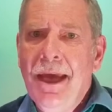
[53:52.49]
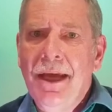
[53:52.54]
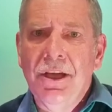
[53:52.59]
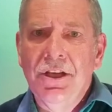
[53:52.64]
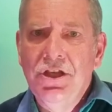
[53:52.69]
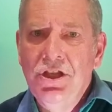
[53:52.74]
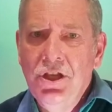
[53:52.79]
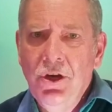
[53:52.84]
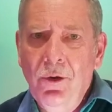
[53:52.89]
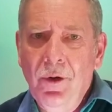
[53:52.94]
a
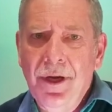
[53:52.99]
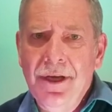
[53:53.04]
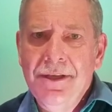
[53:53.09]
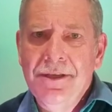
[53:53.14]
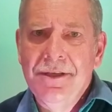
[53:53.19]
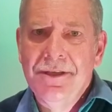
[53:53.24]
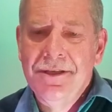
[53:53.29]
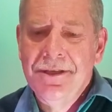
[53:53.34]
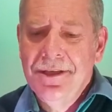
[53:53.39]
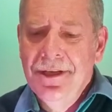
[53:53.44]

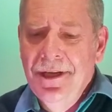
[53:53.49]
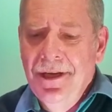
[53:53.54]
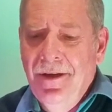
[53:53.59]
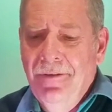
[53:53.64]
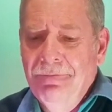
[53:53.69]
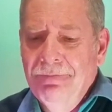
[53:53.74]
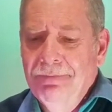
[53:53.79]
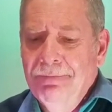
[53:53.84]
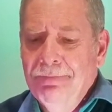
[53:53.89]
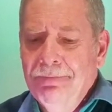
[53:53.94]
choice
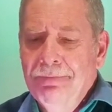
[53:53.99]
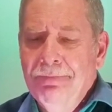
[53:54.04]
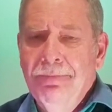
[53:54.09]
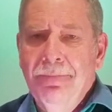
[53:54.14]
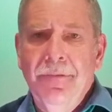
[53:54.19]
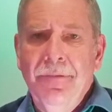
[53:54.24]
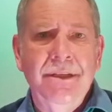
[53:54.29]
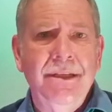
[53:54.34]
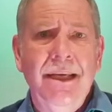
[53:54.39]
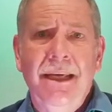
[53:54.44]

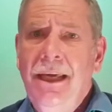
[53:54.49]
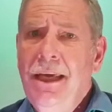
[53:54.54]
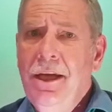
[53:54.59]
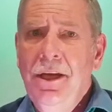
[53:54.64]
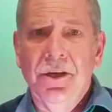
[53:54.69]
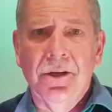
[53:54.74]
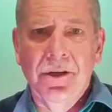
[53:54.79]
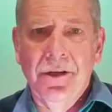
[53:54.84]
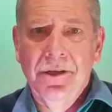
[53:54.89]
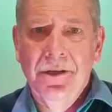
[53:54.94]
to
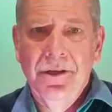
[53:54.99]
heal.